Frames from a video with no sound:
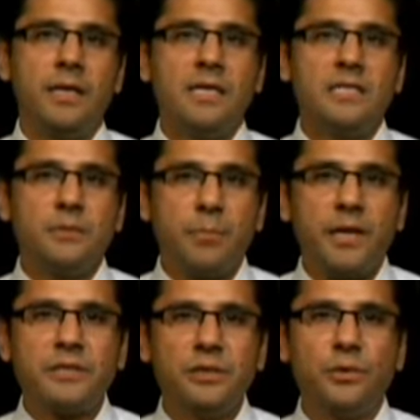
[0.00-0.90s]

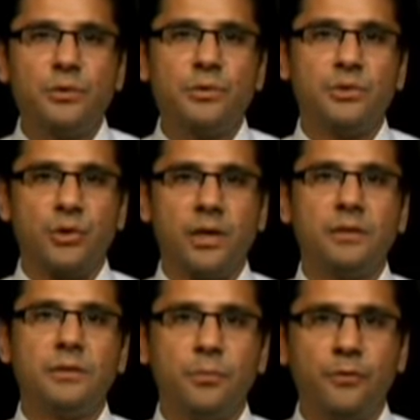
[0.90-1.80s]
especially those who struggle
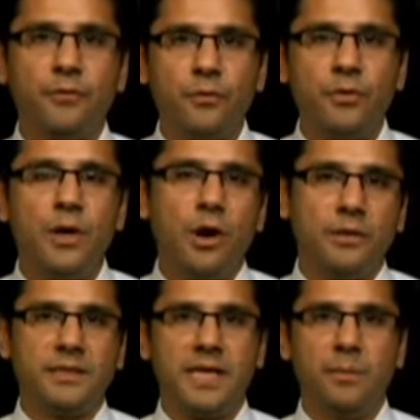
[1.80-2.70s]
to put food on
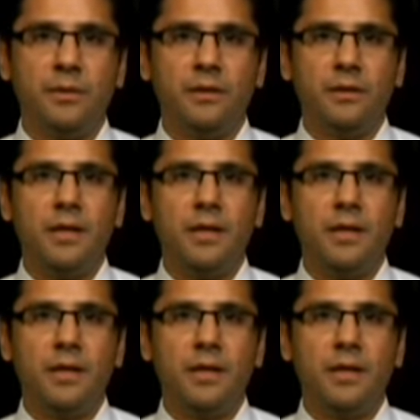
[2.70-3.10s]
the table.